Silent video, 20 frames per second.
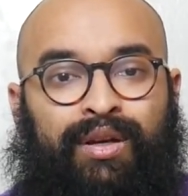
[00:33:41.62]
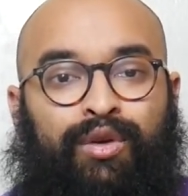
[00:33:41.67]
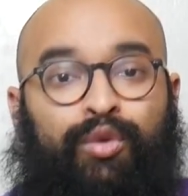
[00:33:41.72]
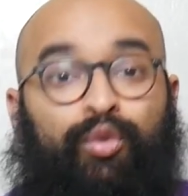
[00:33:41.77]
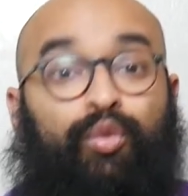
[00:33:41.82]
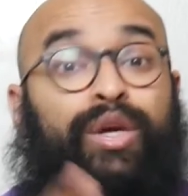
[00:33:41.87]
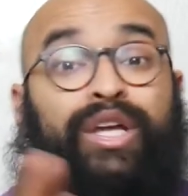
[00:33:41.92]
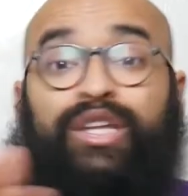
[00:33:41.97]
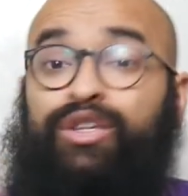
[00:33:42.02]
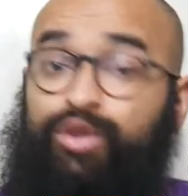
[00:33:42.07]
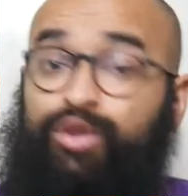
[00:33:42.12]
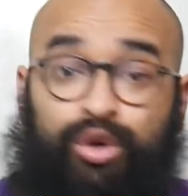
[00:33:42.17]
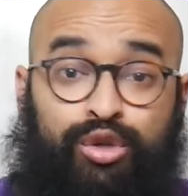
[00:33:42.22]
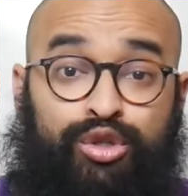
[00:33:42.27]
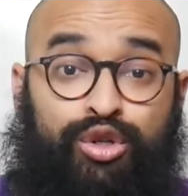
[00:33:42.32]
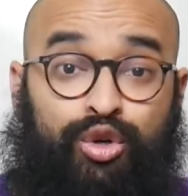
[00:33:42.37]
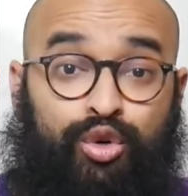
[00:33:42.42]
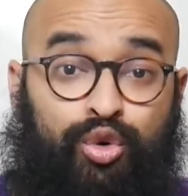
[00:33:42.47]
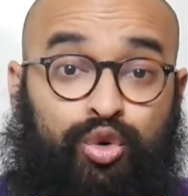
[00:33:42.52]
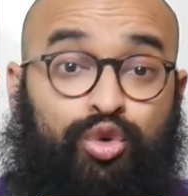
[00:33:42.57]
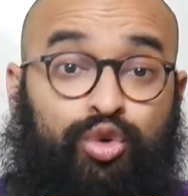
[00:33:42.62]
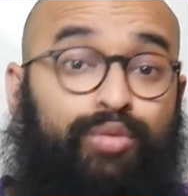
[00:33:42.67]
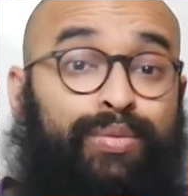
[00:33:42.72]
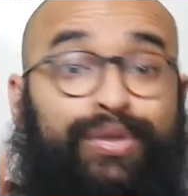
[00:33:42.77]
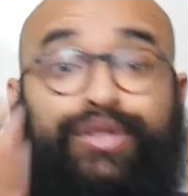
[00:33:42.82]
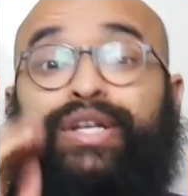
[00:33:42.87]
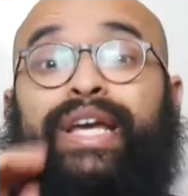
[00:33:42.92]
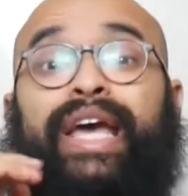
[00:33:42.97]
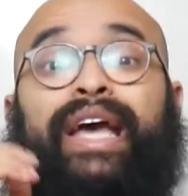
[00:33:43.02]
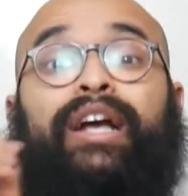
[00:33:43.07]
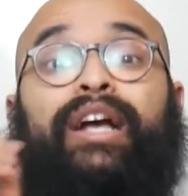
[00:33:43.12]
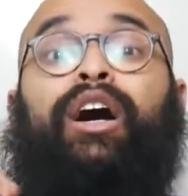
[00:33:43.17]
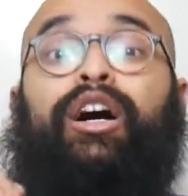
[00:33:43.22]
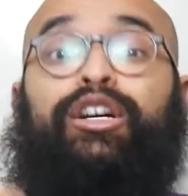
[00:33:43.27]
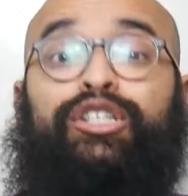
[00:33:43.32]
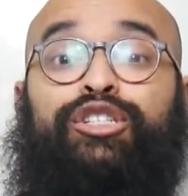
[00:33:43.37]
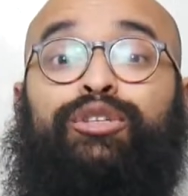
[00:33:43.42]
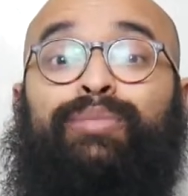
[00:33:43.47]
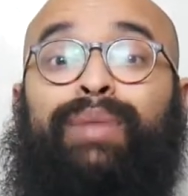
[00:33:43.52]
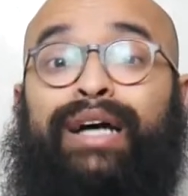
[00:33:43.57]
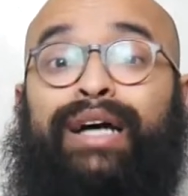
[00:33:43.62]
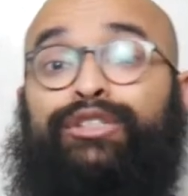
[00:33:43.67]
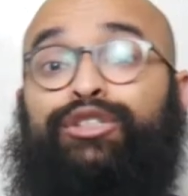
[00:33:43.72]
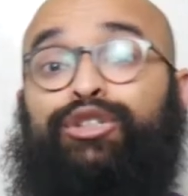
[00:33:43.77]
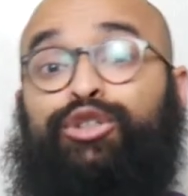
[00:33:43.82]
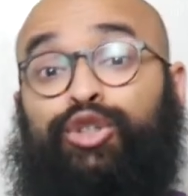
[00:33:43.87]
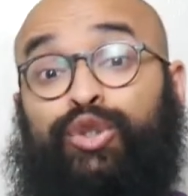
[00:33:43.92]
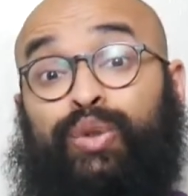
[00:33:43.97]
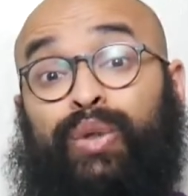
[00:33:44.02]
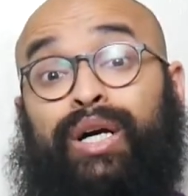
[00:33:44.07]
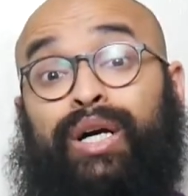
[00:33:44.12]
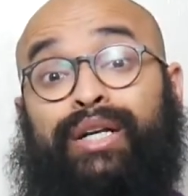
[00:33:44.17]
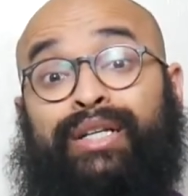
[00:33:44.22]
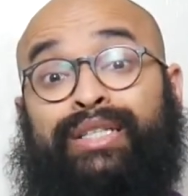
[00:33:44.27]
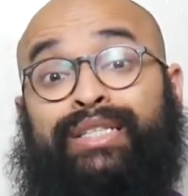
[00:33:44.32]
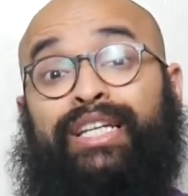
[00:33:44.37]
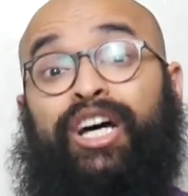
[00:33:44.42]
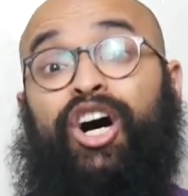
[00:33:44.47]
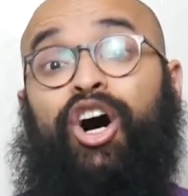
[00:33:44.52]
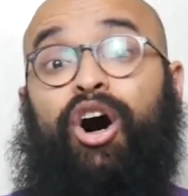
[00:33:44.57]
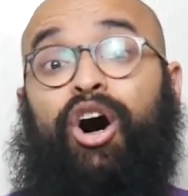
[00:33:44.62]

Weed stores are cool, but you can't customize your drugs